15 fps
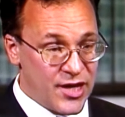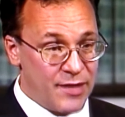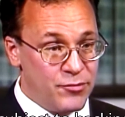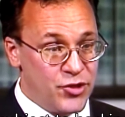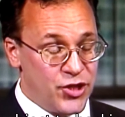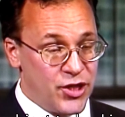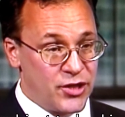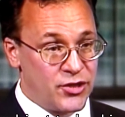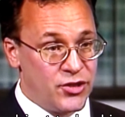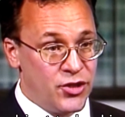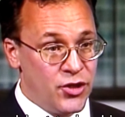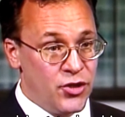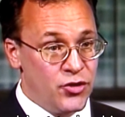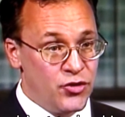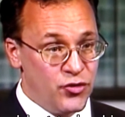
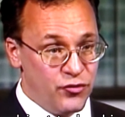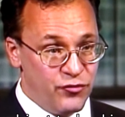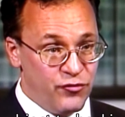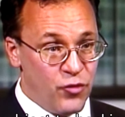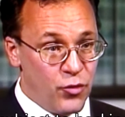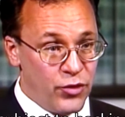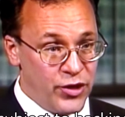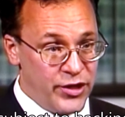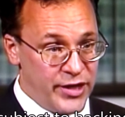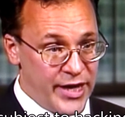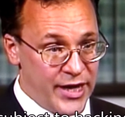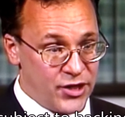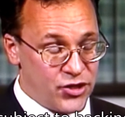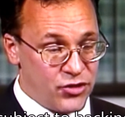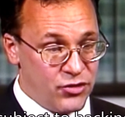subject to
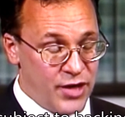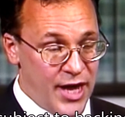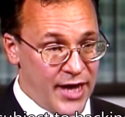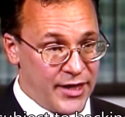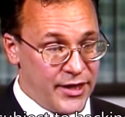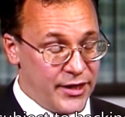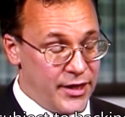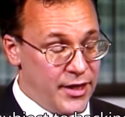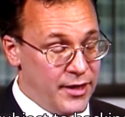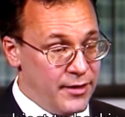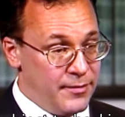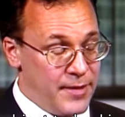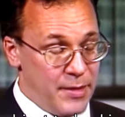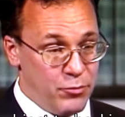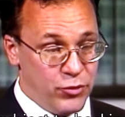foreign national hacking.
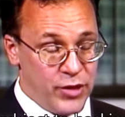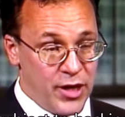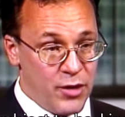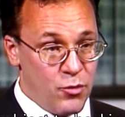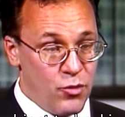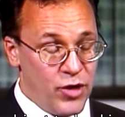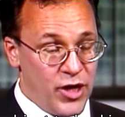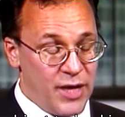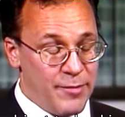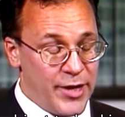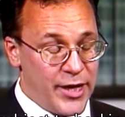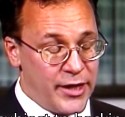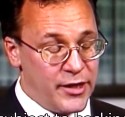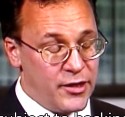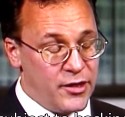They put out a warning
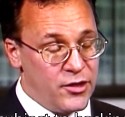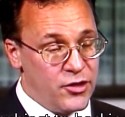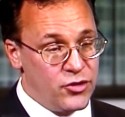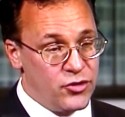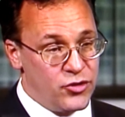about it.